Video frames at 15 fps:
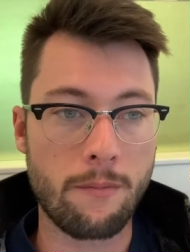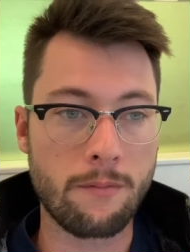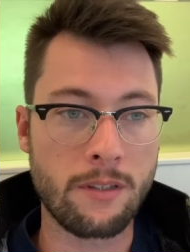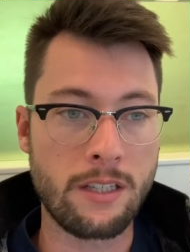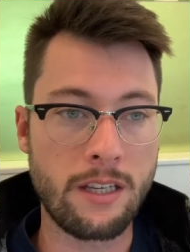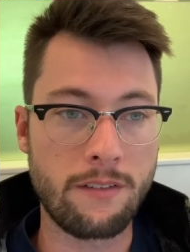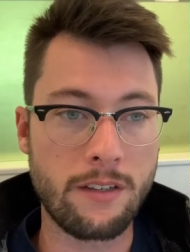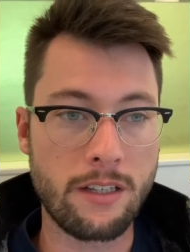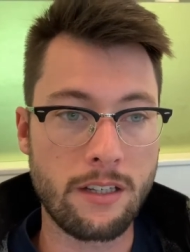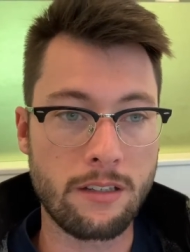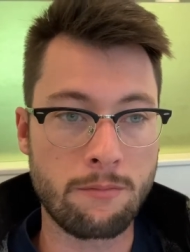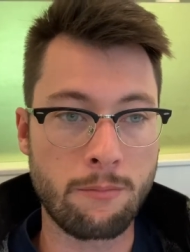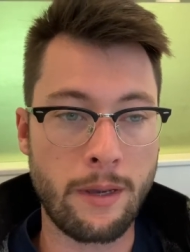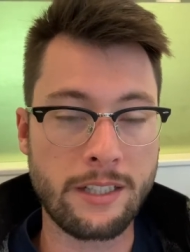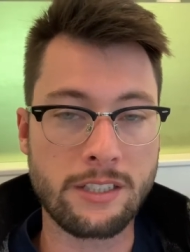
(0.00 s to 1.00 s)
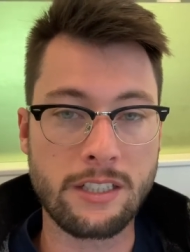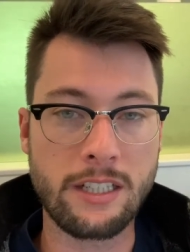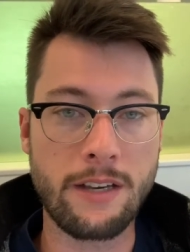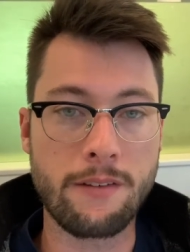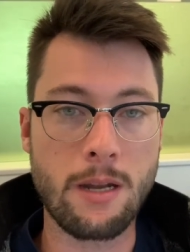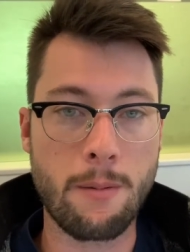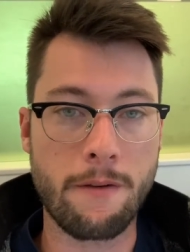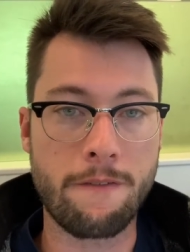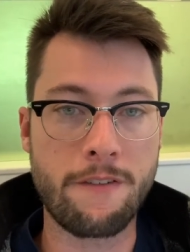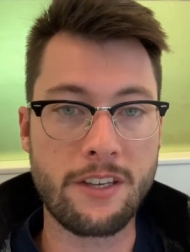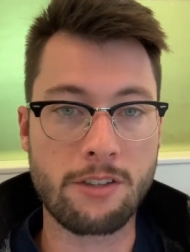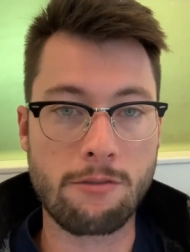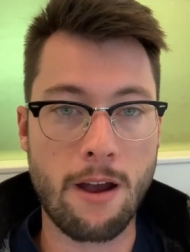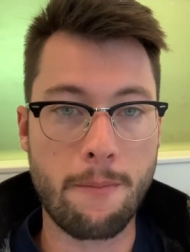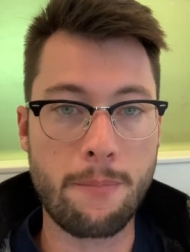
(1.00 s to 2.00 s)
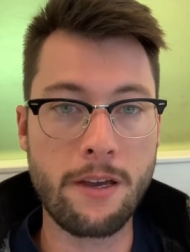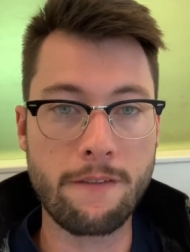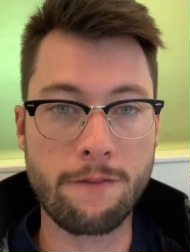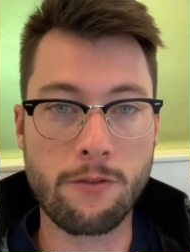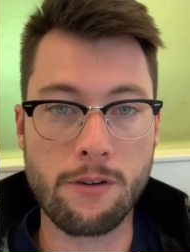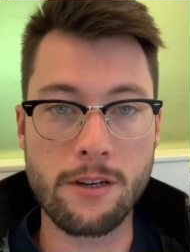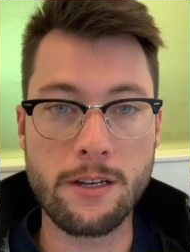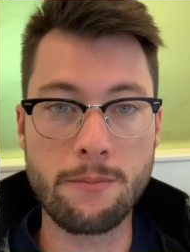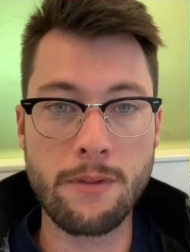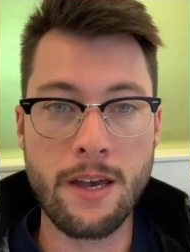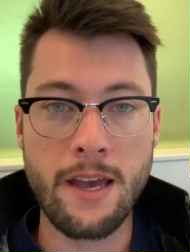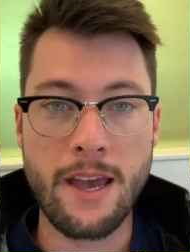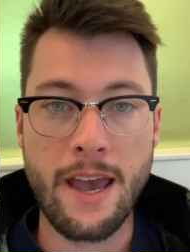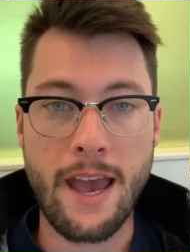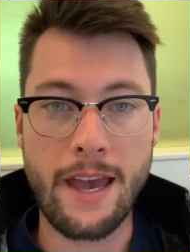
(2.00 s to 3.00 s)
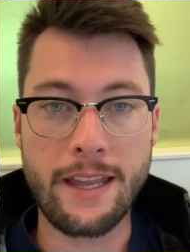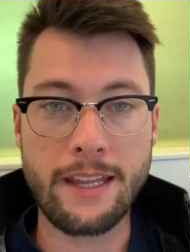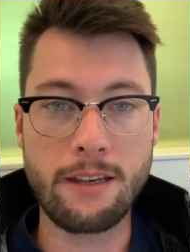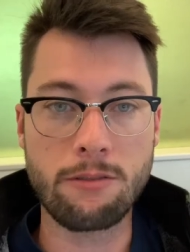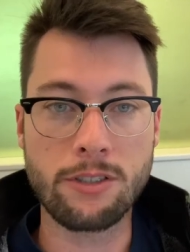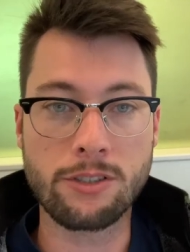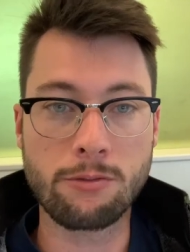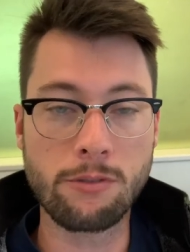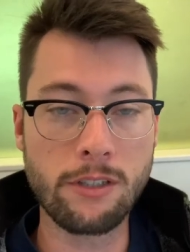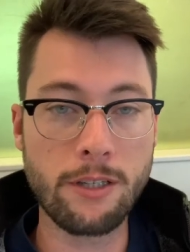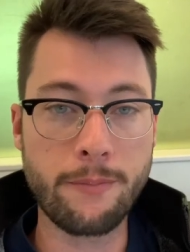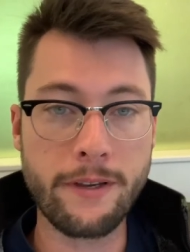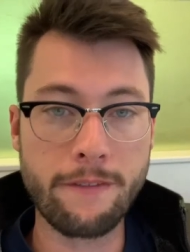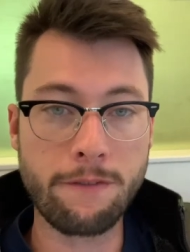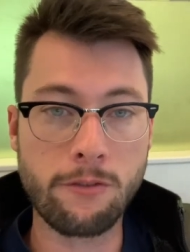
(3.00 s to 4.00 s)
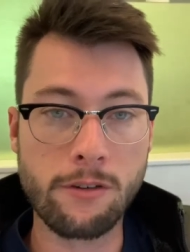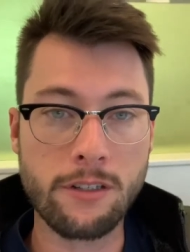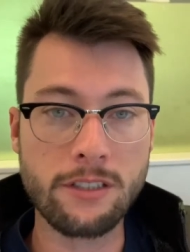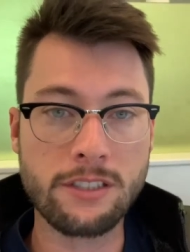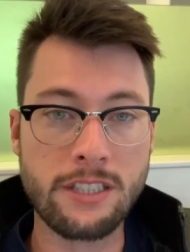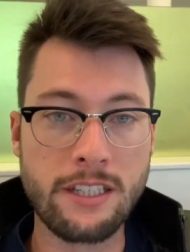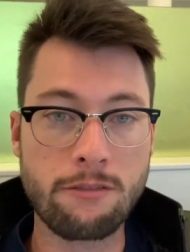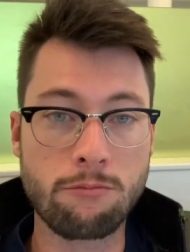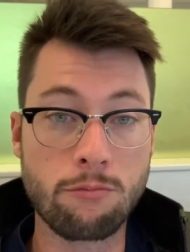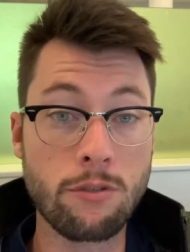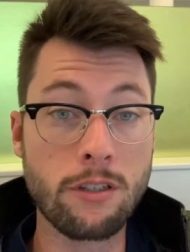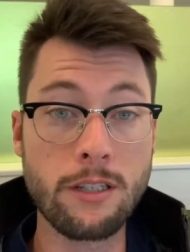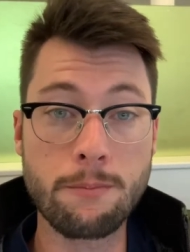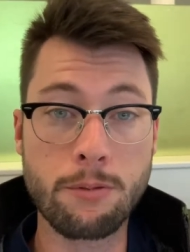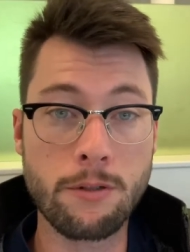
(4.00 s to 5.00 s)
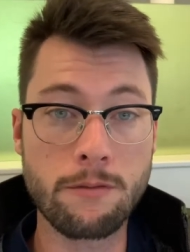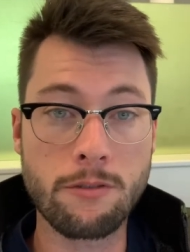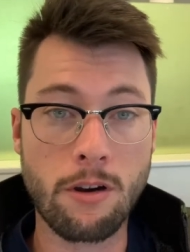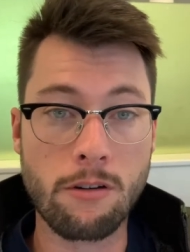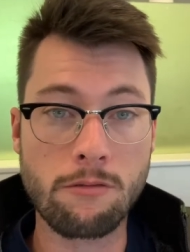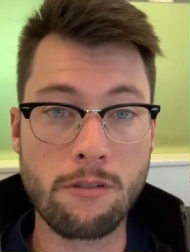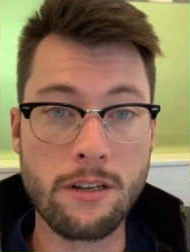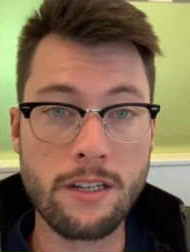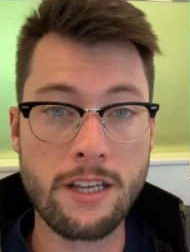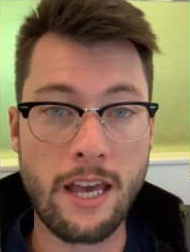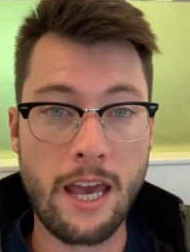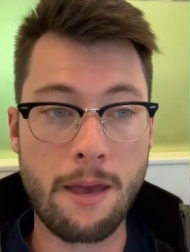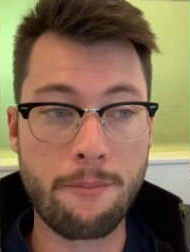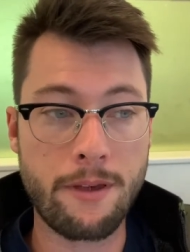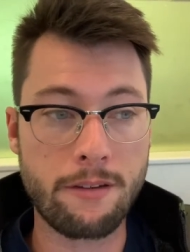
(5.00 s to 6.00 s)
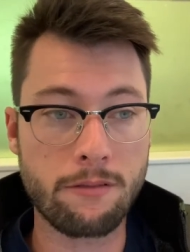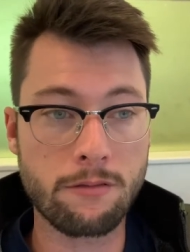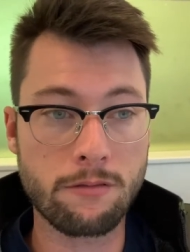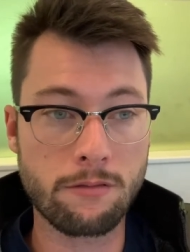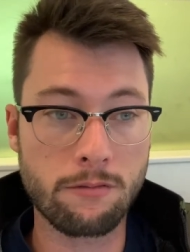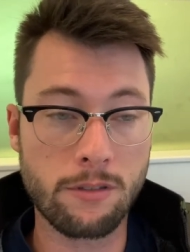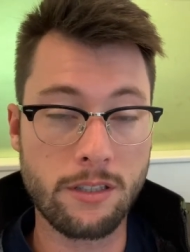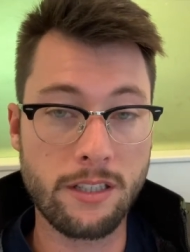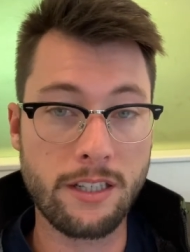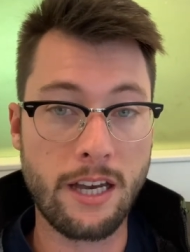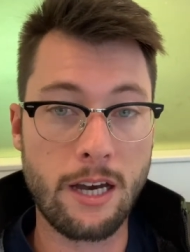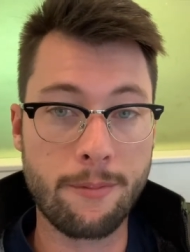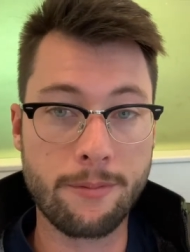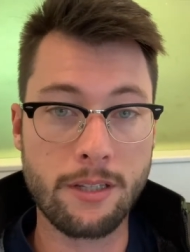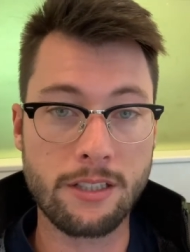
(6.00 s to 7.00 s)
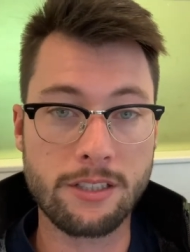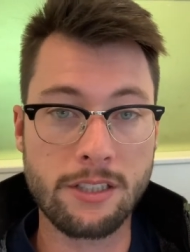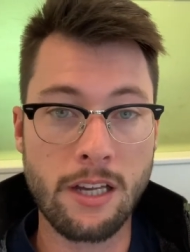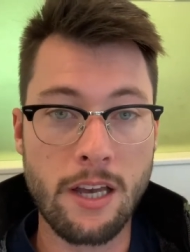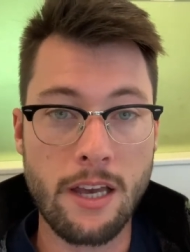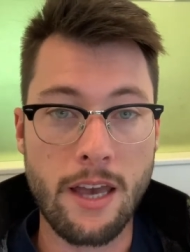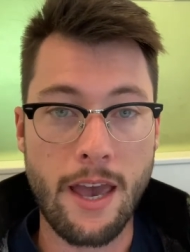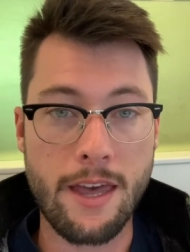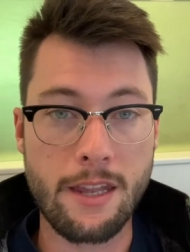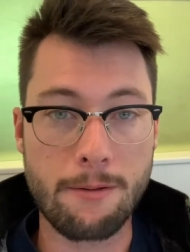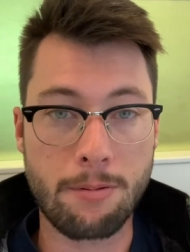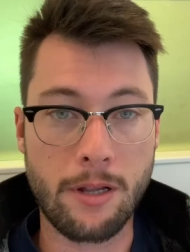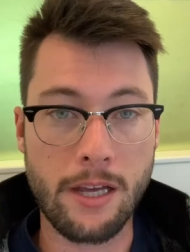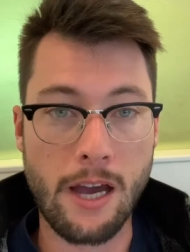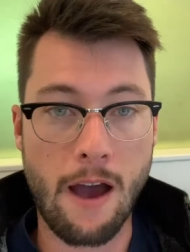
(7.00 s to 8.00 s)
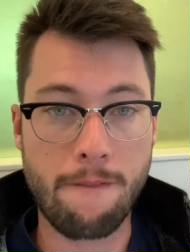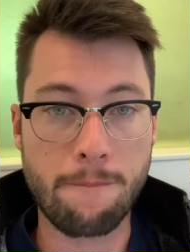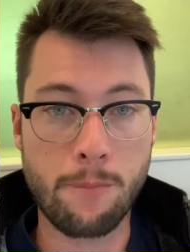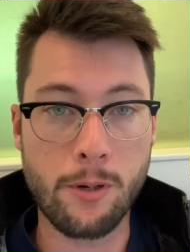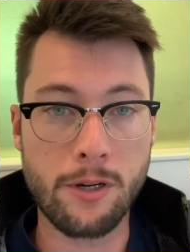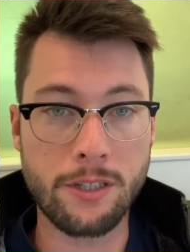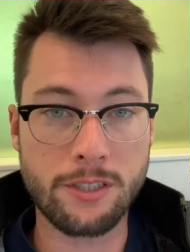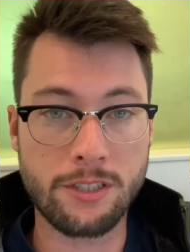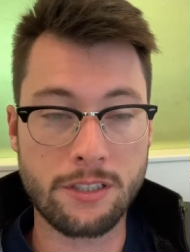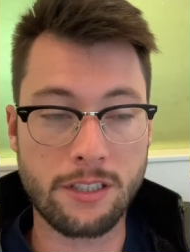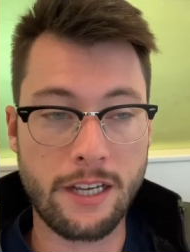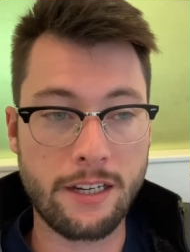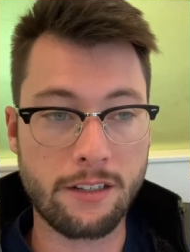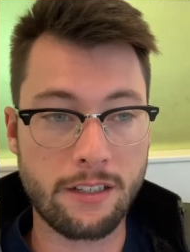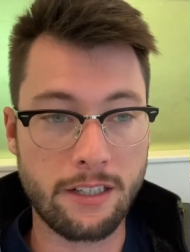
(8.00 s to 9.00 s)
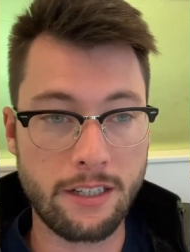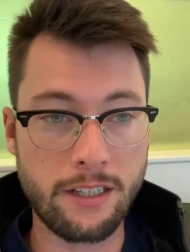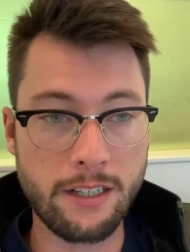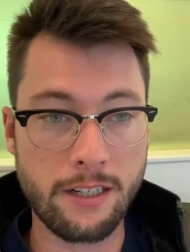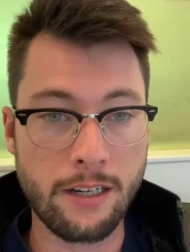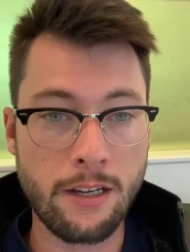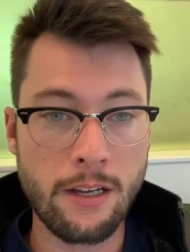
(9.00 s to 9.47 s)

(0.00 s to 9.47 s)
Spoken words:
giving up a fifth-round pick for him. And he was really big for us. He really improved our run game and really helped us in the playoff push later in the year.